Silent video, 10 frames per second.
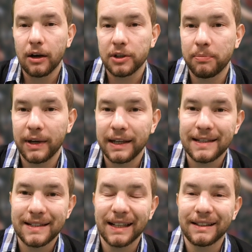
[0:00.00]
to play
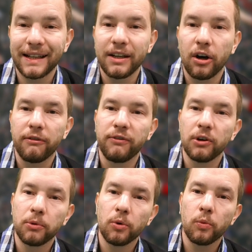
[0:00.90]
Saturday night
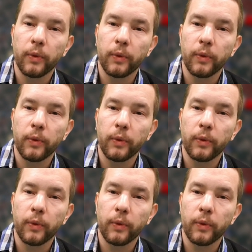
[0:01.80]
football